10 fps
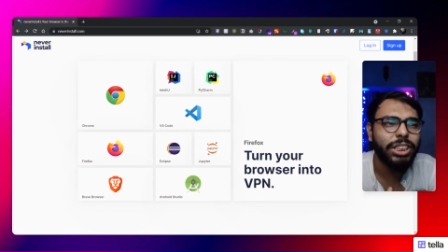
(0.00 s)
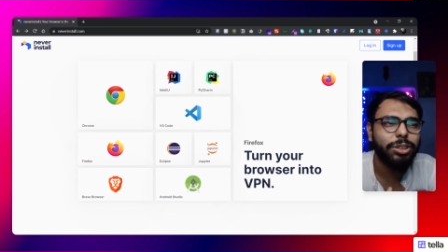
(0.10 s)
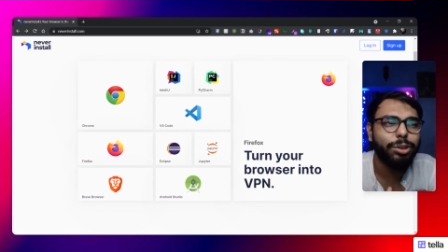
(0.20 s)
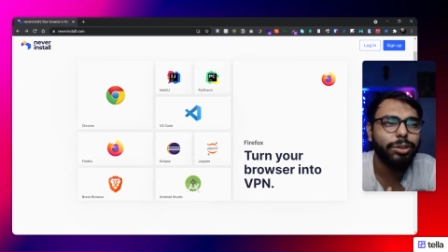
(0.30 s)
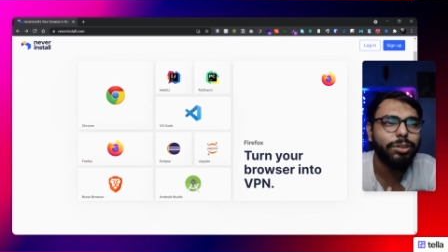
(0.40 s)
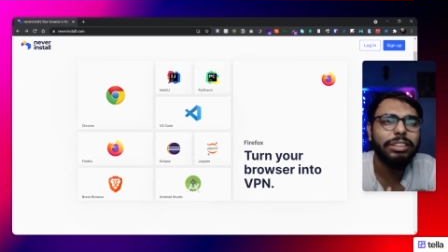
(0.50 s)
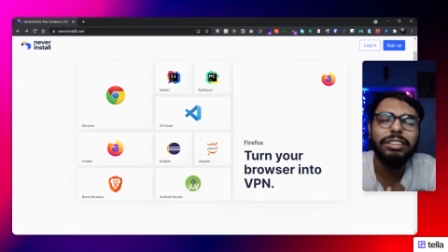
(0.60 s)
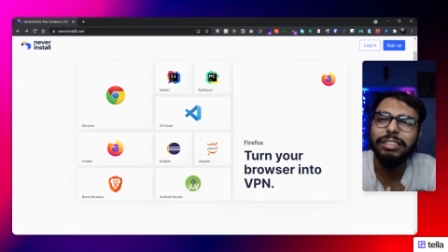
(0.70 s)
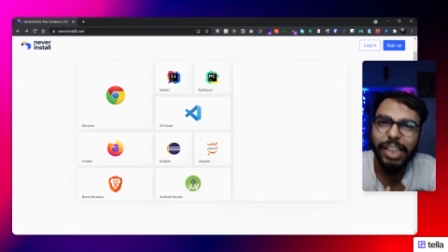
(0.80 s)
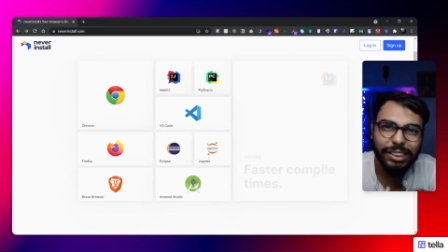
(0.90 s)
So
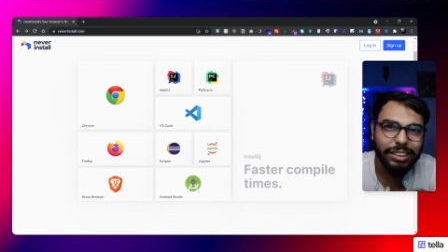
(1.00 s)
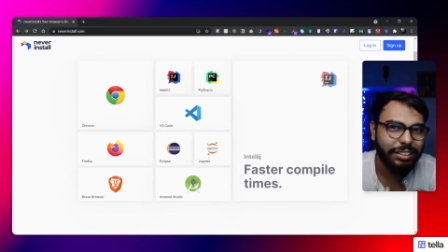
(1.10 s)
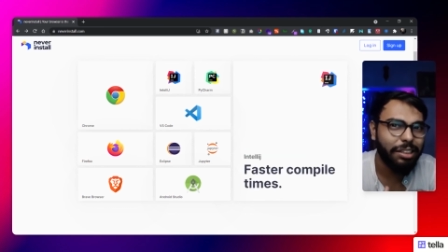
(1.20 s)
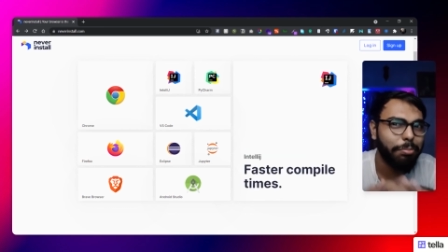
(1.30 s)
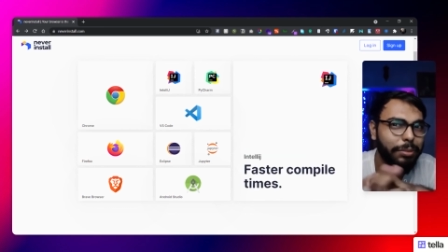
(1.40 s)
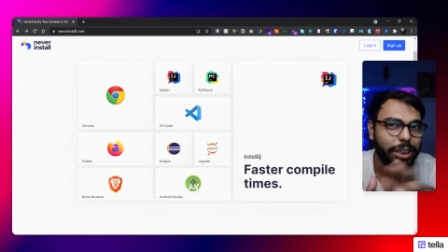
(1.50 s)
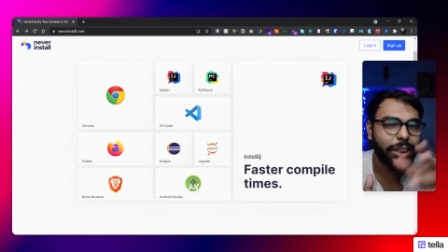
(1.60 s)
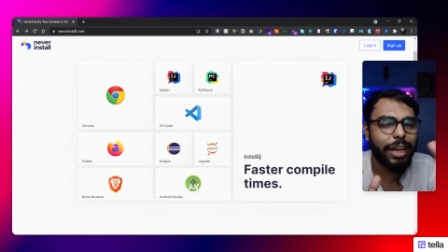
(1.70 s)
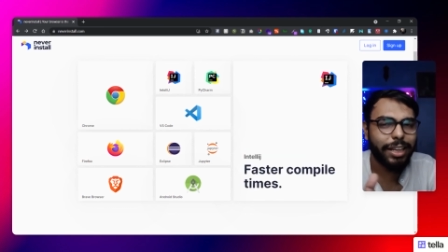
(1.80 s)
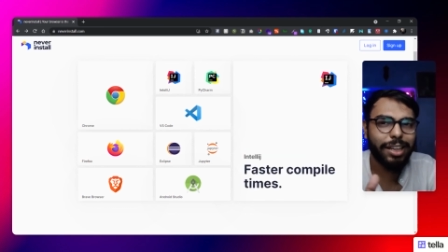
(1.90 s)
that's
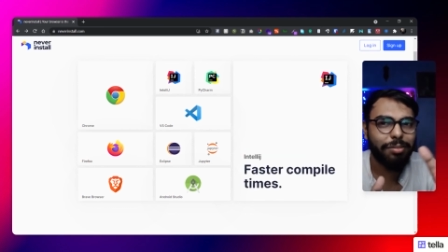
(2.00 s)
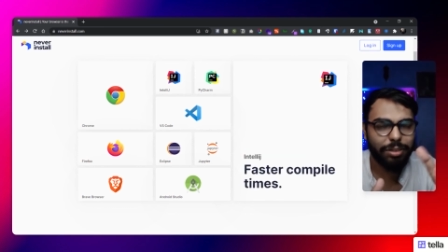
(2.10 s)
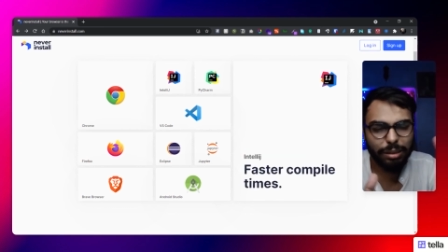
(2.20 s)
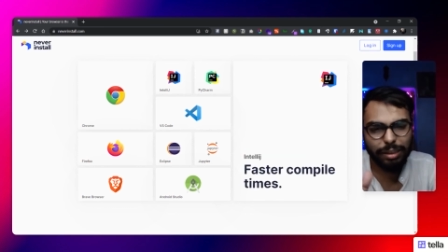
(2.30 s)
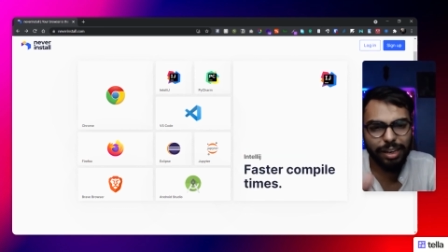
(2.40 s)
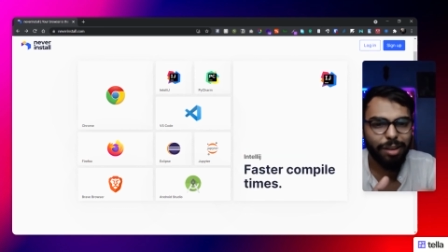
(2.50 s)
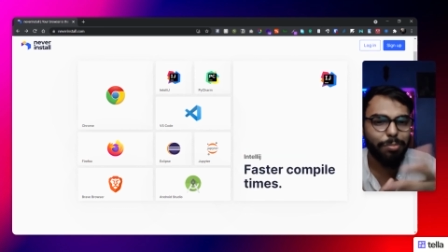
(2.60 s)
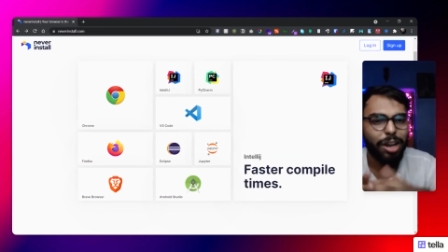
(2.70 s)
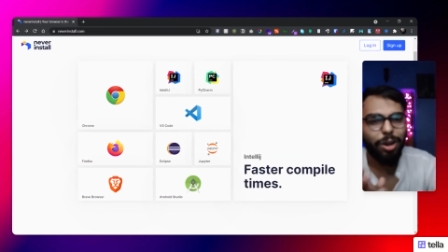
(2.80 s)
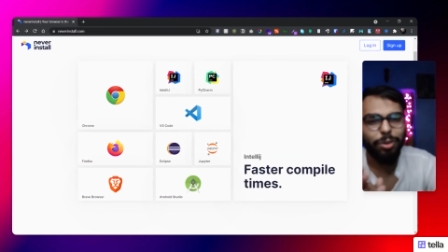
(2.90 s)
something I have
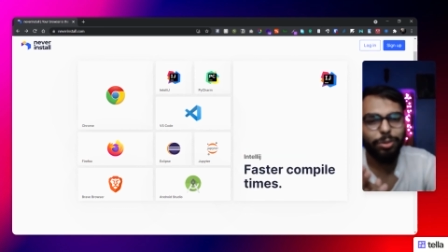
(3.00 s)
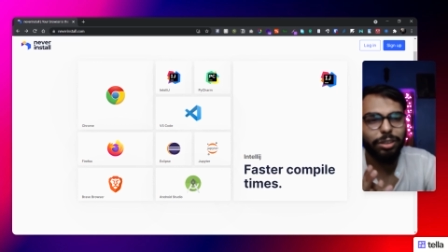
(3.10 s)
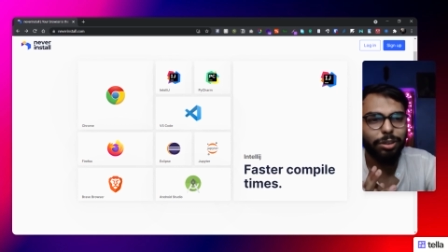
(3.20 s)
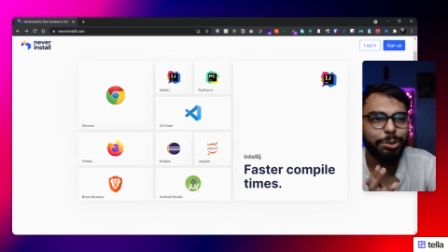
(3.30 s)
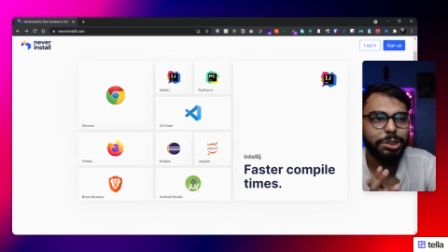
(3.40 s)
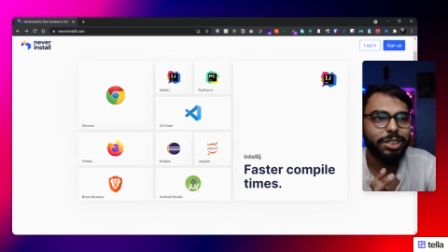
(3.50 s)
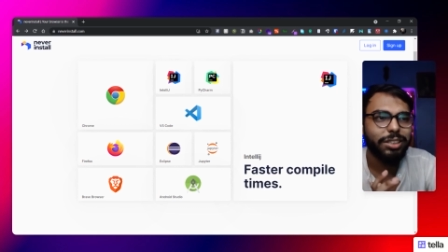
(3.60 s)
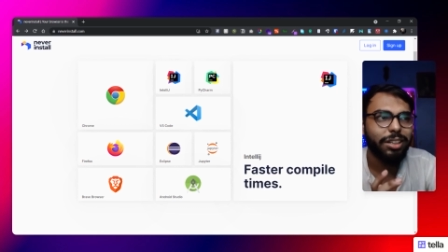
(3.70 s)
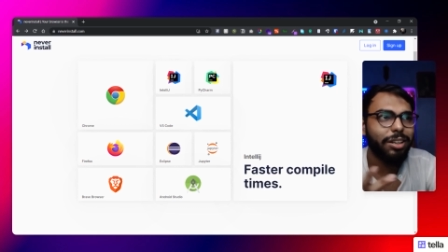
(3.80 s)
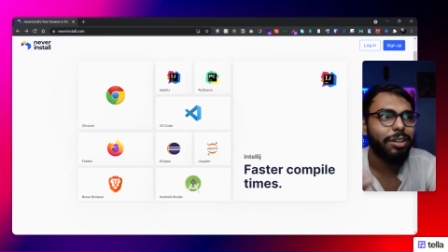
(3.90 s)
came out with
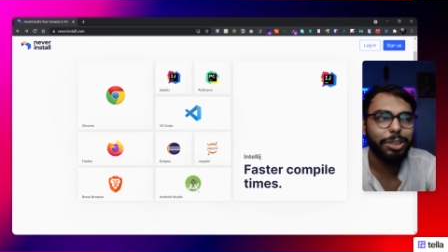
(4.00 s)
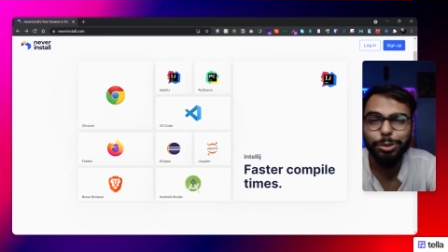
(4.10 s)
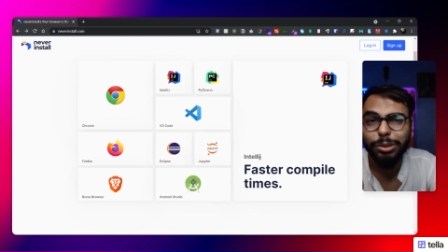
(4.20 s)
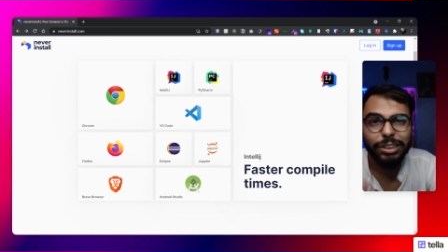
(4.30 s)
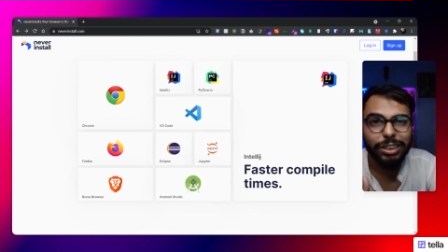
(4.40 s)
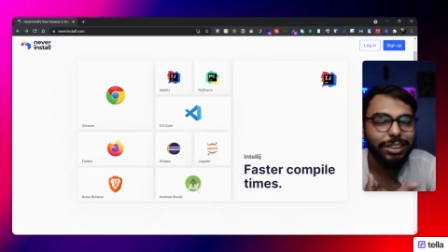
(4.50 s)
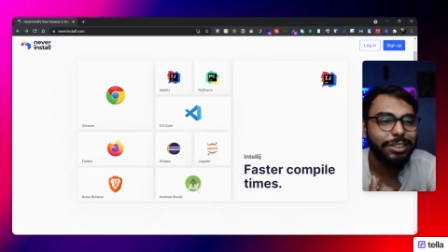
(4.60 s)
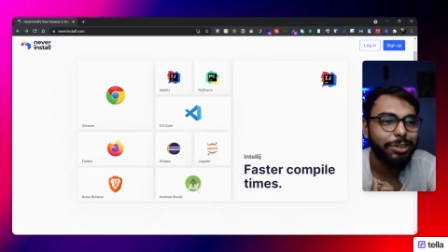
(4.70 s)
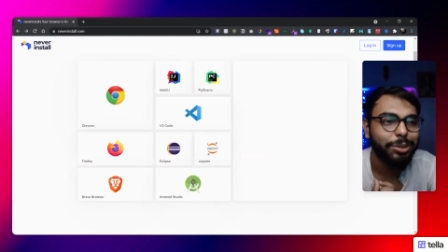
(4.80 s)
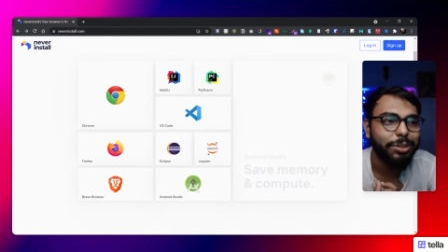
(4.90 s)
a use case,
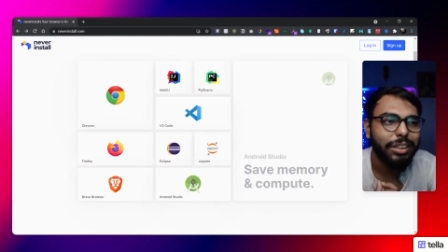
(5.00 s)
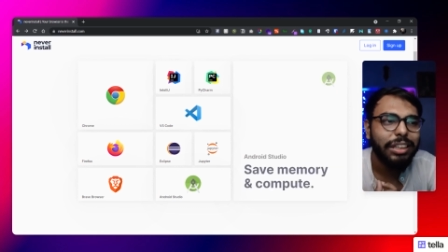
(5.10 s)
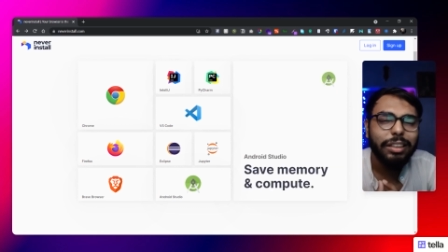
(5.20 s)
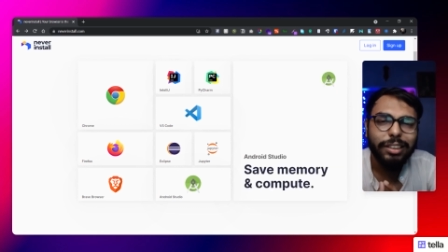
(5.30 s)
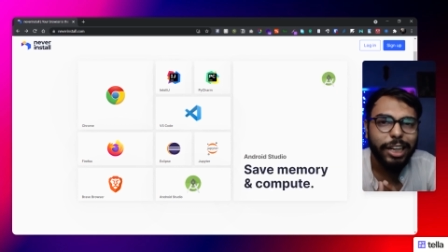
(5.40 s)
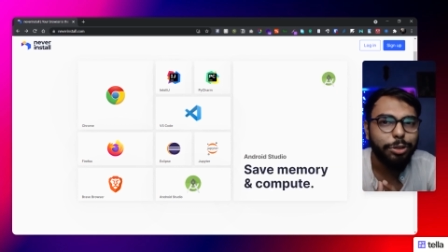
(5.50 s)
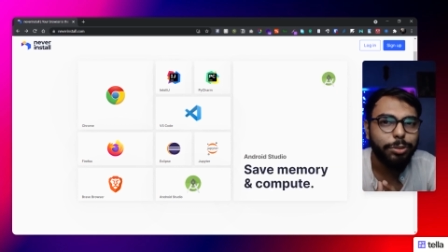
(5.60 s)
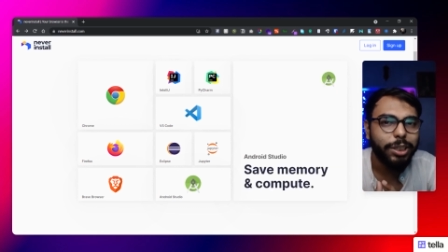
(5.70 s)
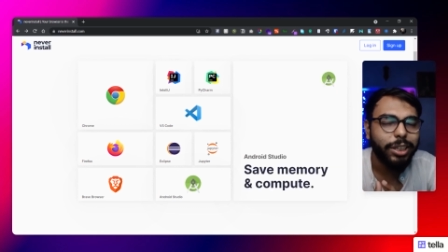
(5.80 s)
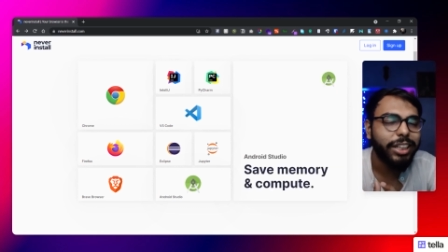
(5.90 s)
so that would
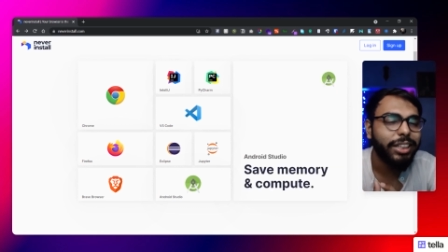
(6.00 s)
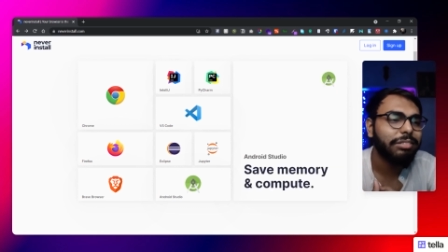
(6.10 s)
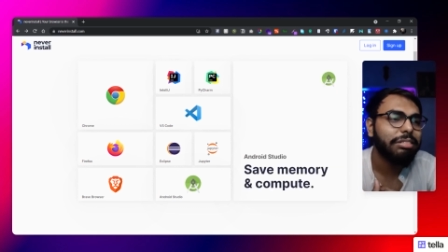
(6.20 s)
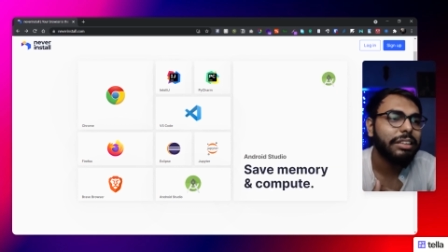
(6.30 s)
be great.